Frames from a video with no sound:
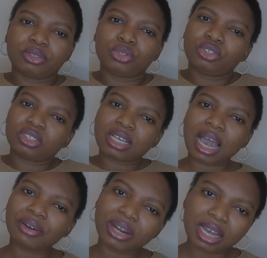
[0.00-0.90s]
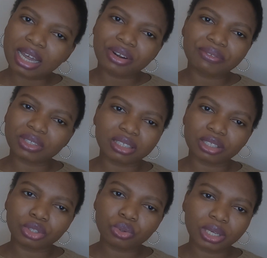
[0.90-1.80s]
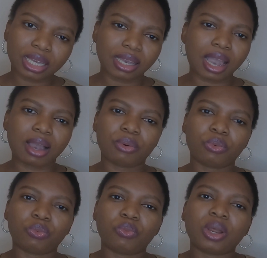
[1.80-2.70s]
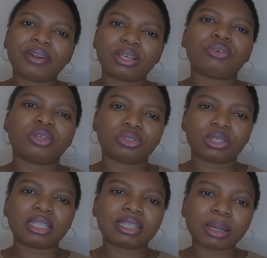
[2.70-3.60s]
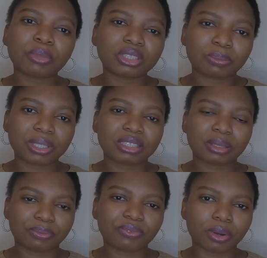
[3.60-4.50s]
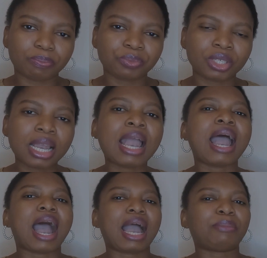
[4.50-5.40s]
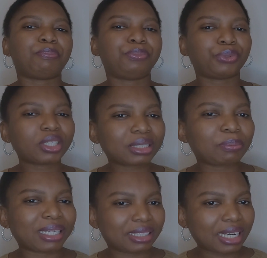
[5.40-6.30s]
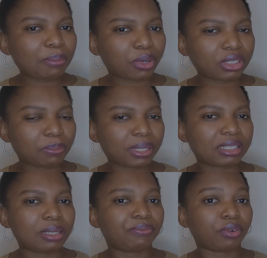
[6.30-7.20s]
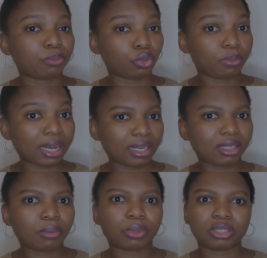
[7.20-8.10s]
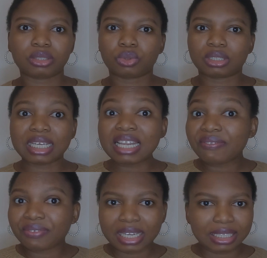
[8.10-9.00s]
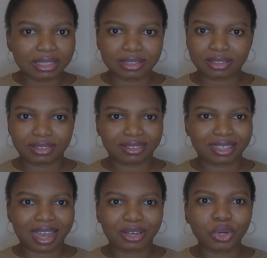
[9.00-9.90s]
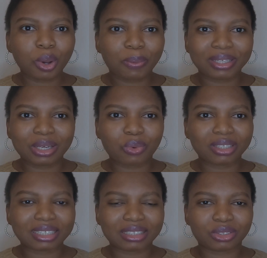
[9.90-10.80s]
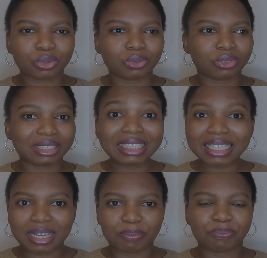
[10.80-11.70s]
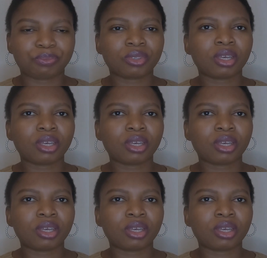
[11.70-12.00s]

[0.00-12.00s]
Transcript: you just arrived in the UK. Where are you going to get 3 months pay slip from? I brought my 3 months pay slip from Dubai, but it was invalid. Nobody wanted to see them.